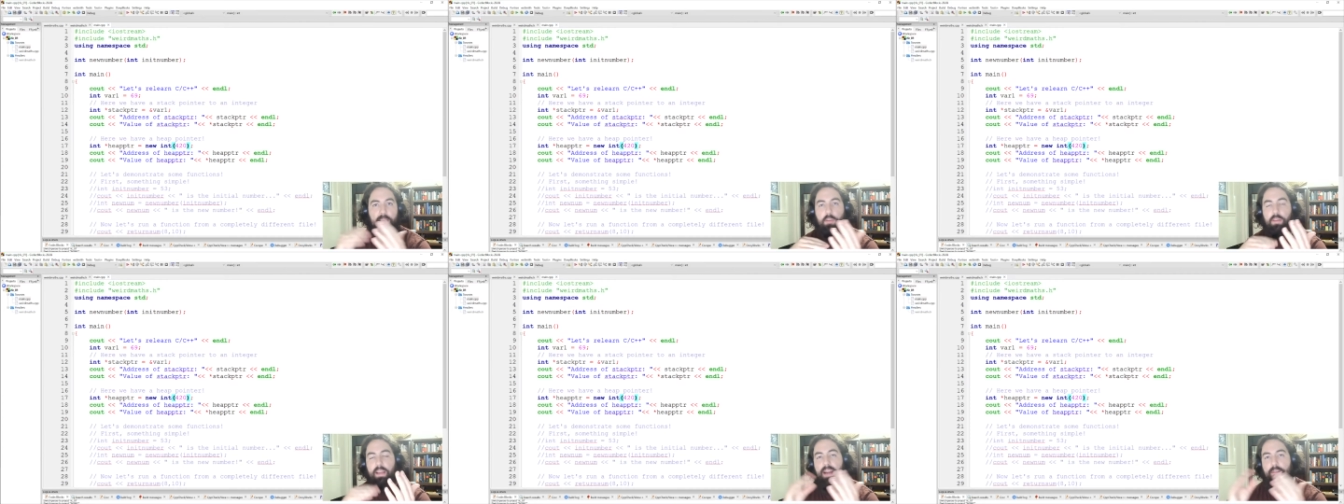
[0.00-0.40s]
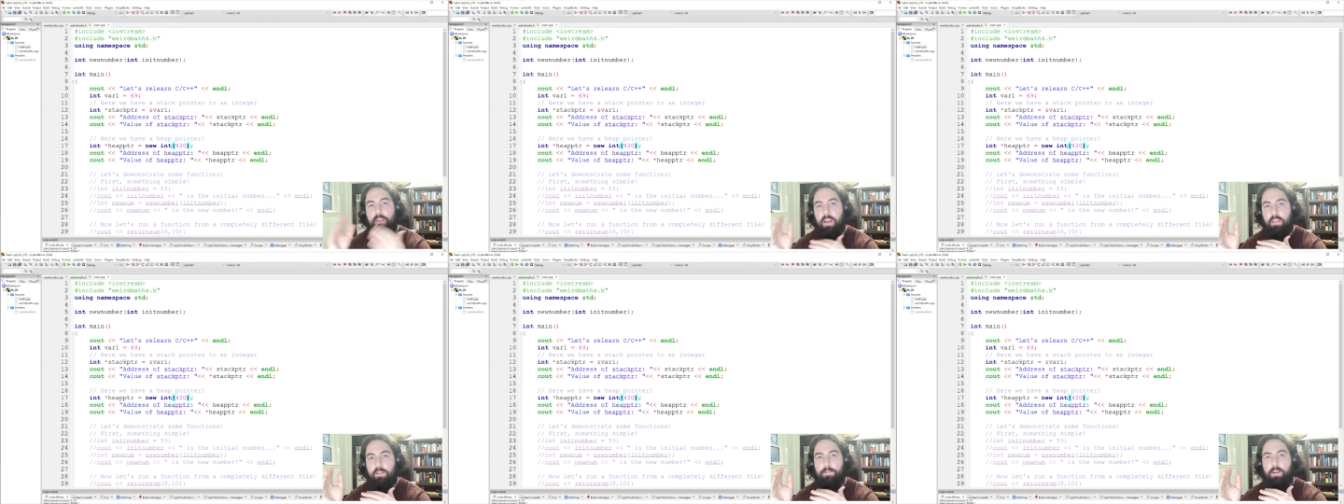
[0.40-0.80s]
You could have
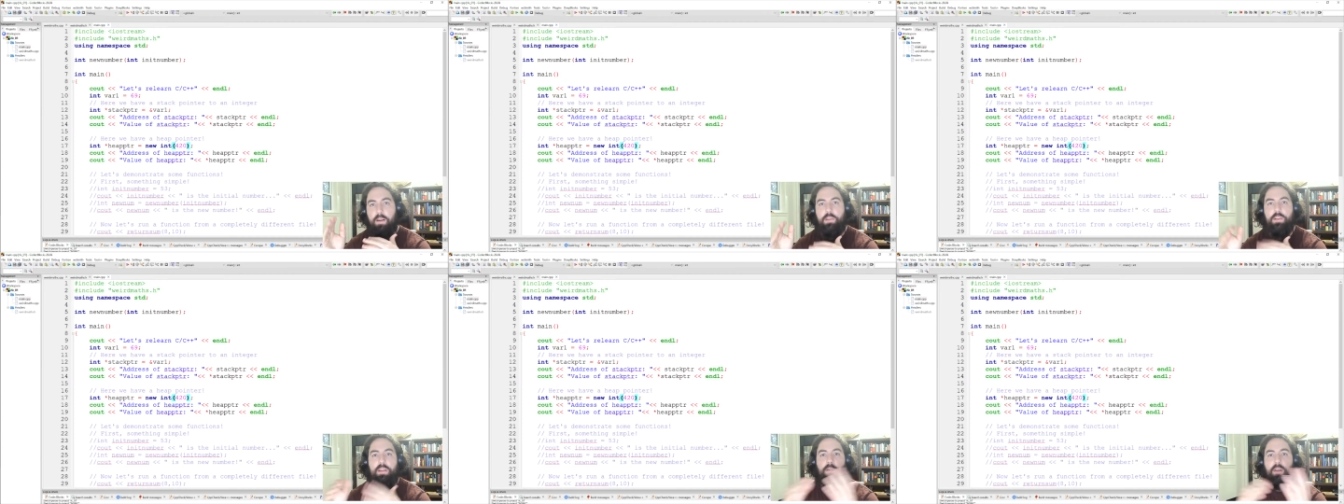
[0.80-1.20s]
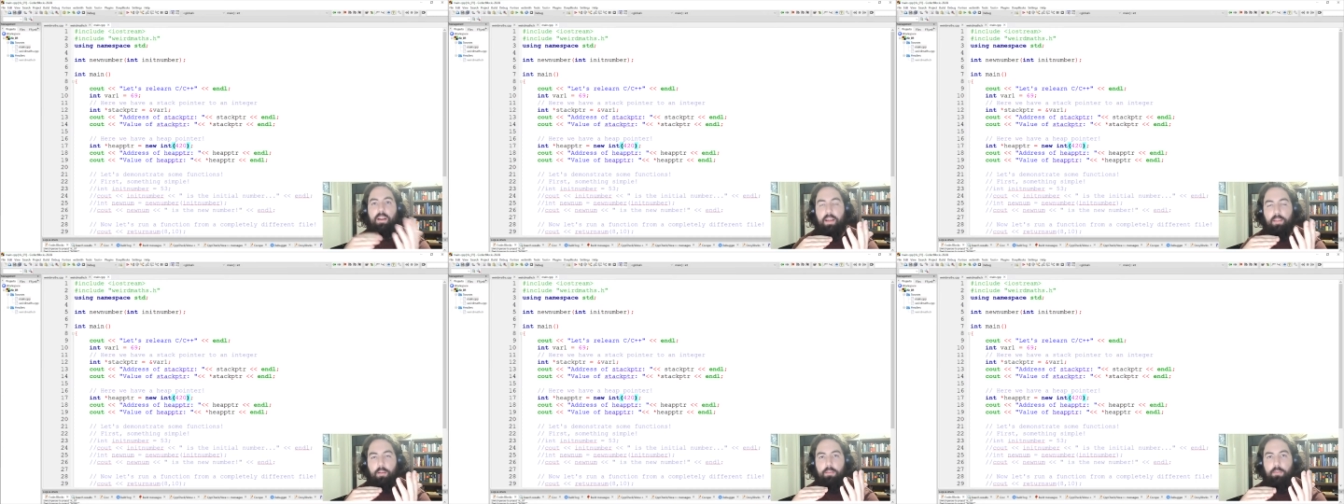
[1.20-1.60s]
another function or
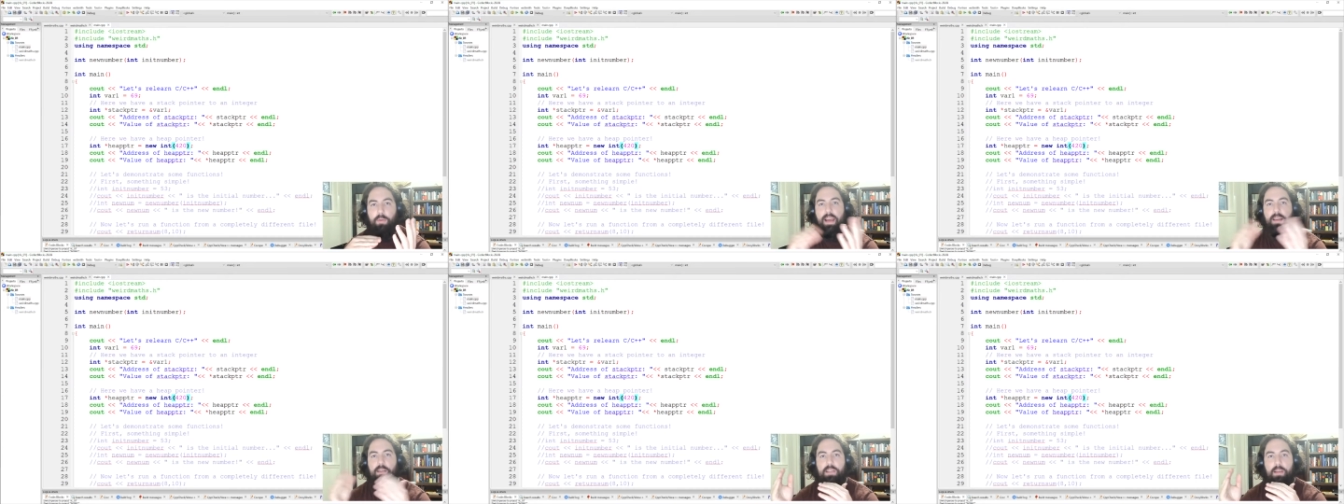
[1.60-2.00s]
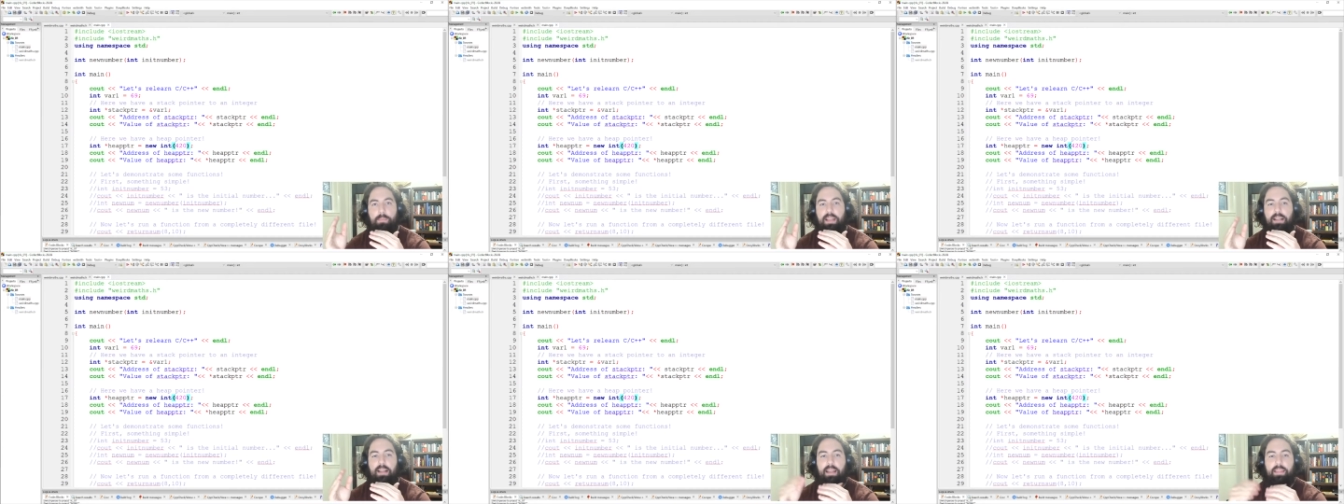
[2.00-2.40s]
another thread or
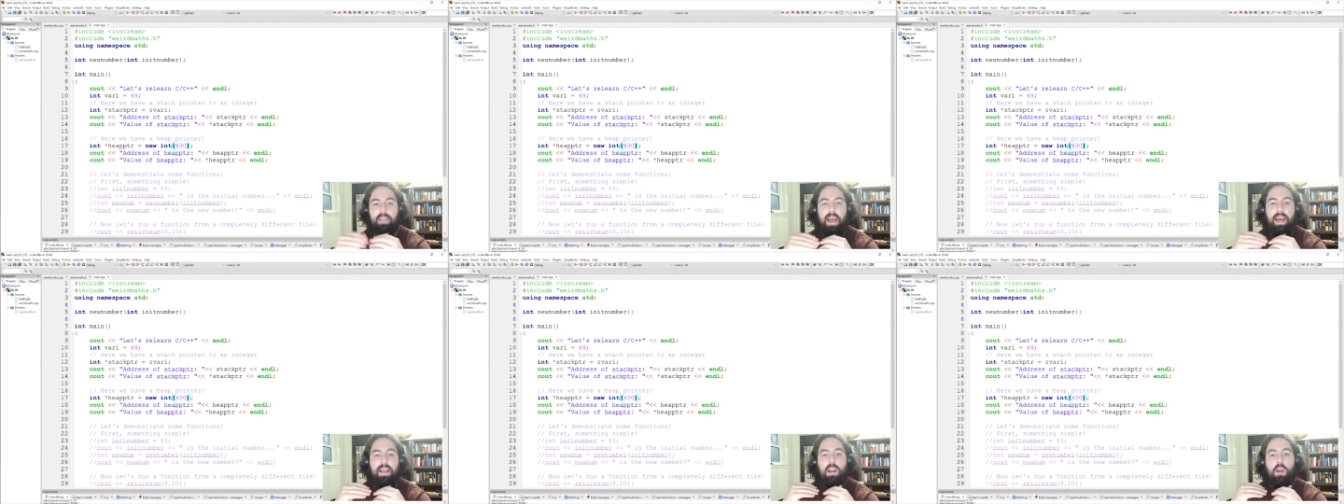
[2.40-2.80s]
something like that